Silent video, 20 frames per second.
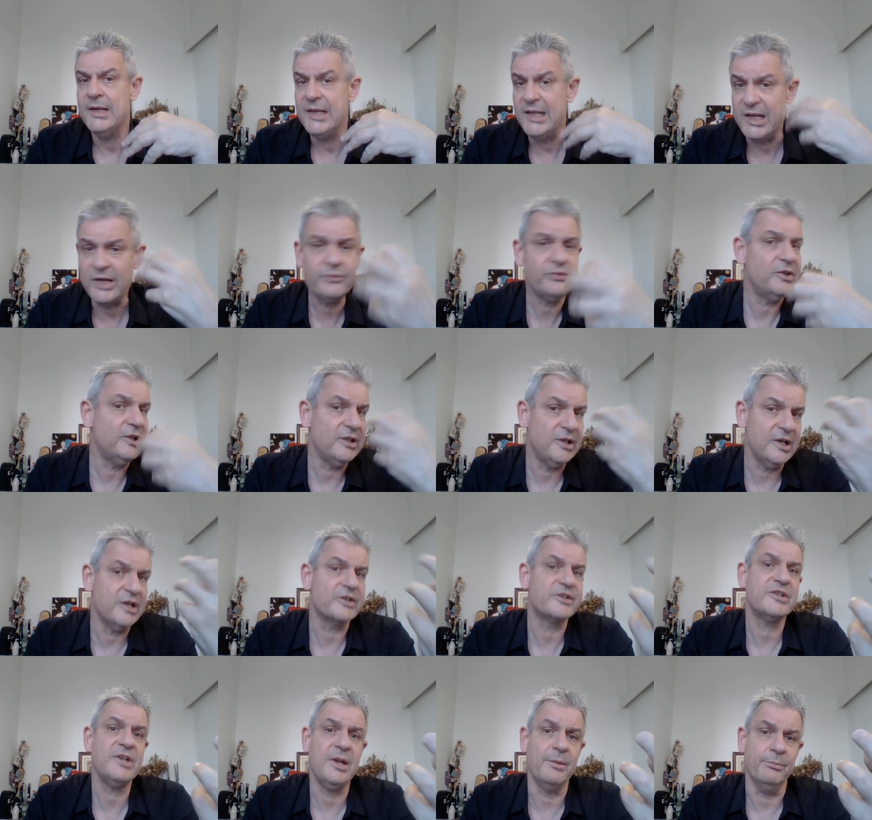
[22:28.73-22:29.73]
if the
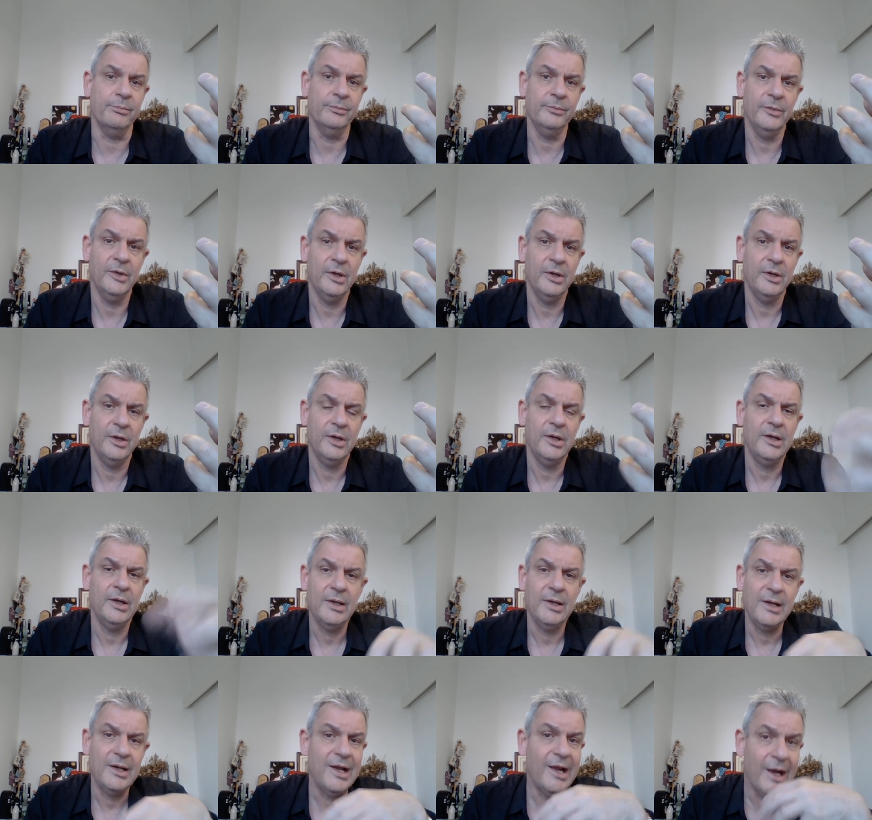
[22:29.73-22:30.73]
DSM
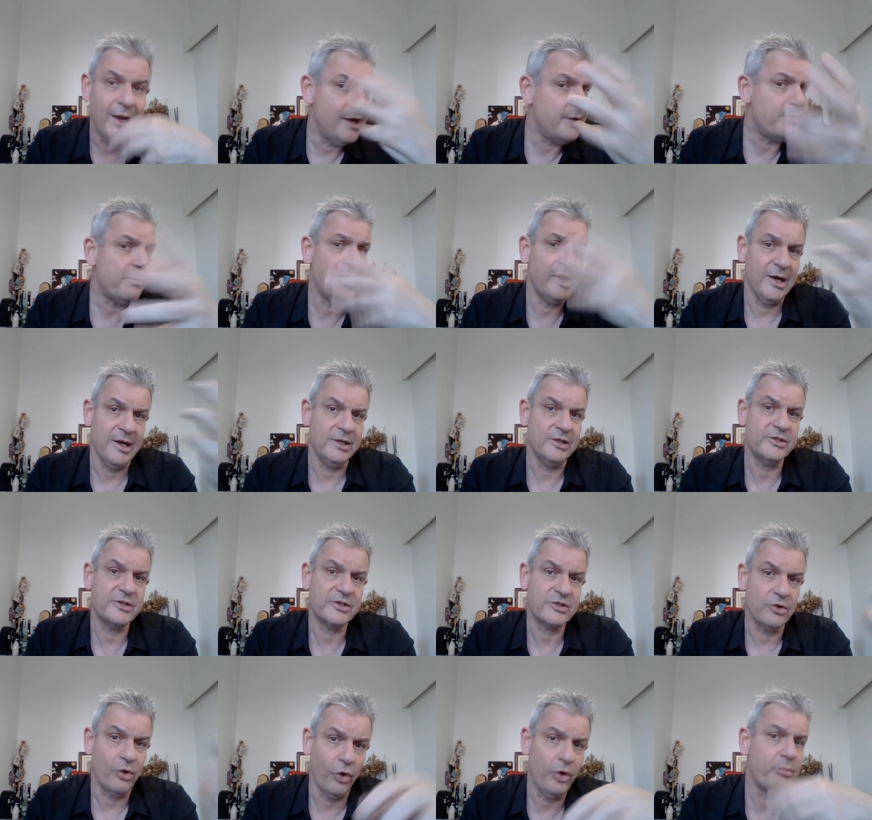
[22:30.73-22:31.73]

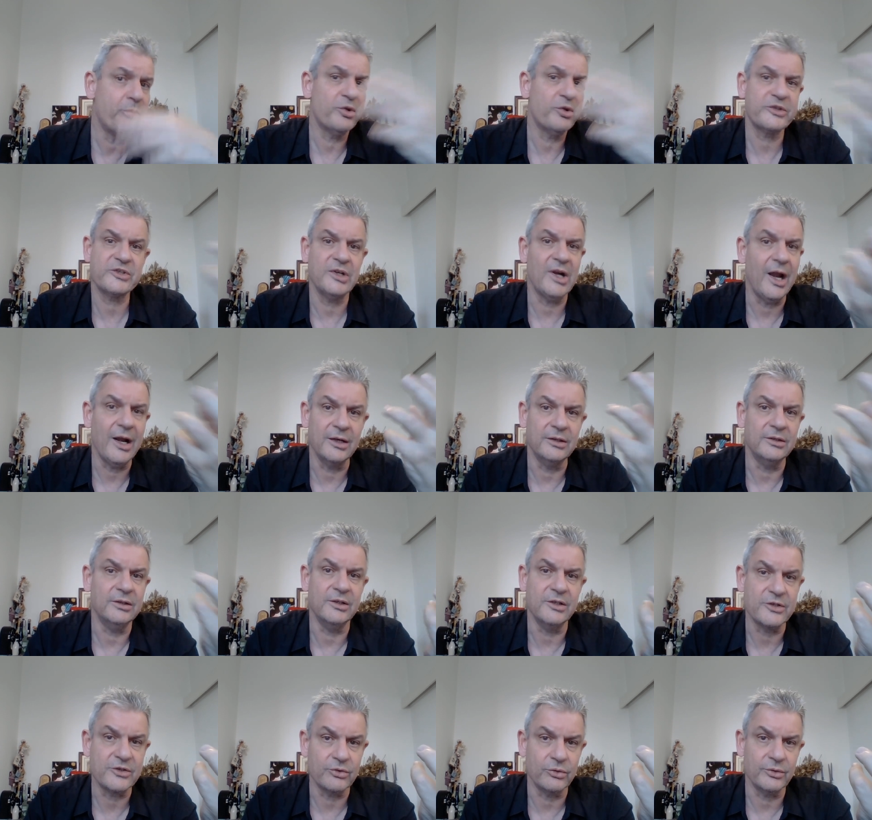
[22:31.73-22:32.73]
eliminates all personality
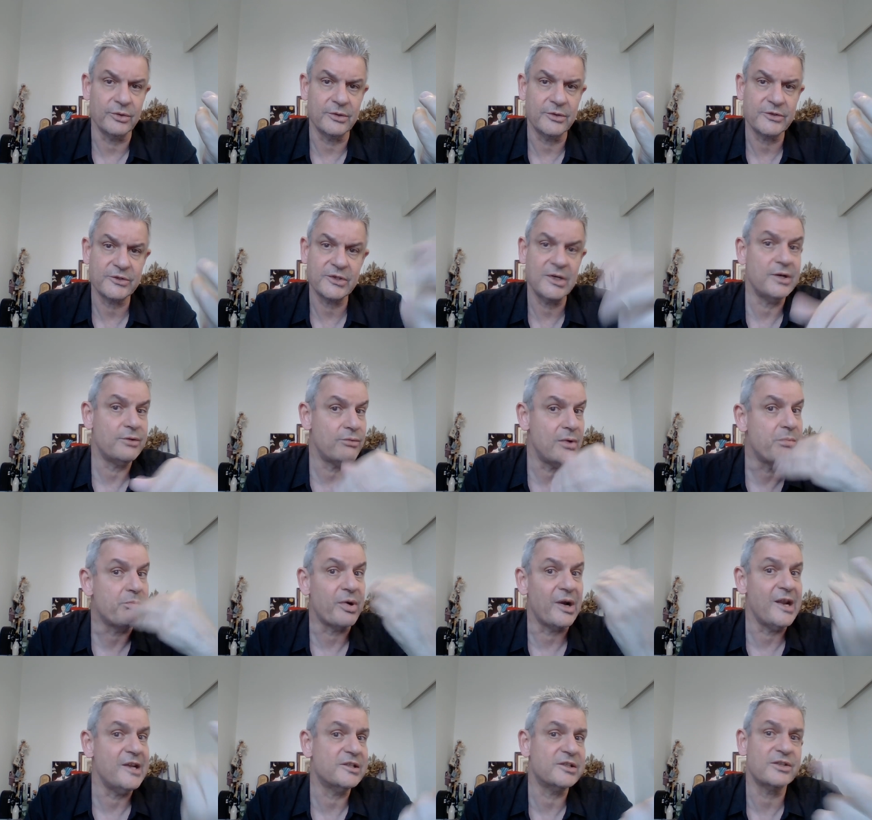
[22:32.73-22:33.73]
disorders and
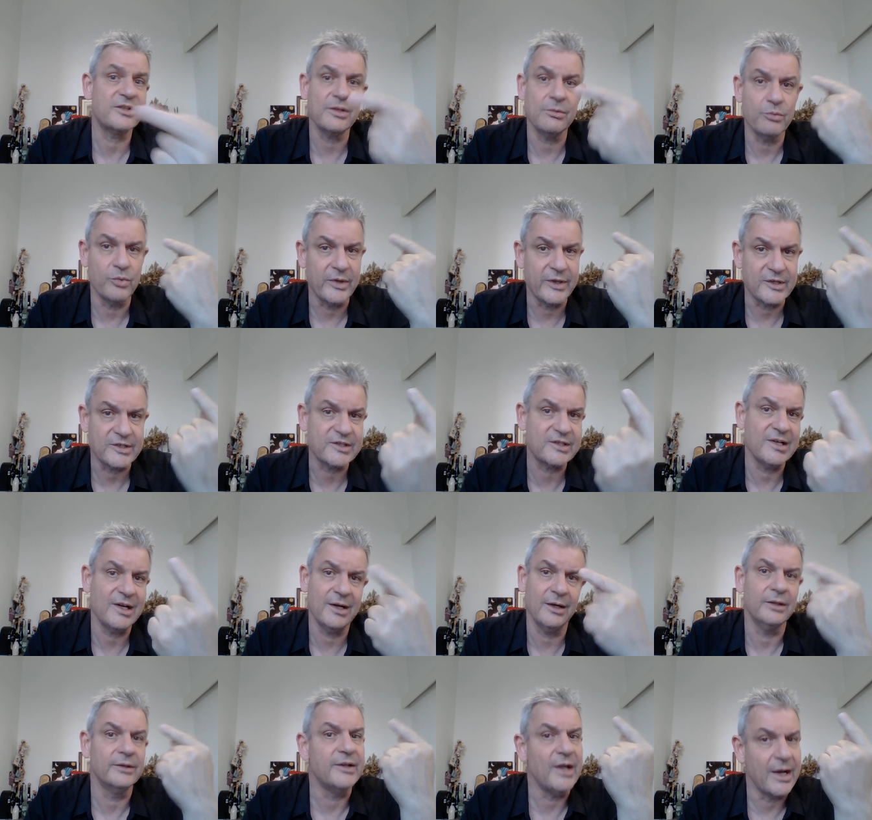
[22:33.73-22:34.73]
replaces them with a
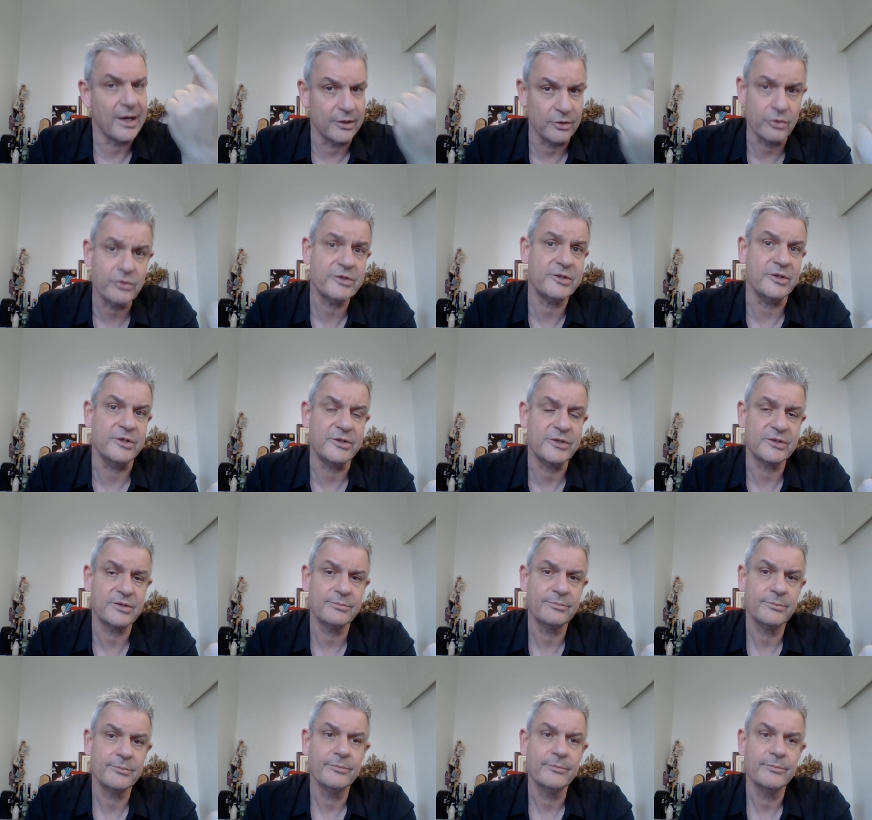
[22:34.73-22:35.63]
single diagnosis,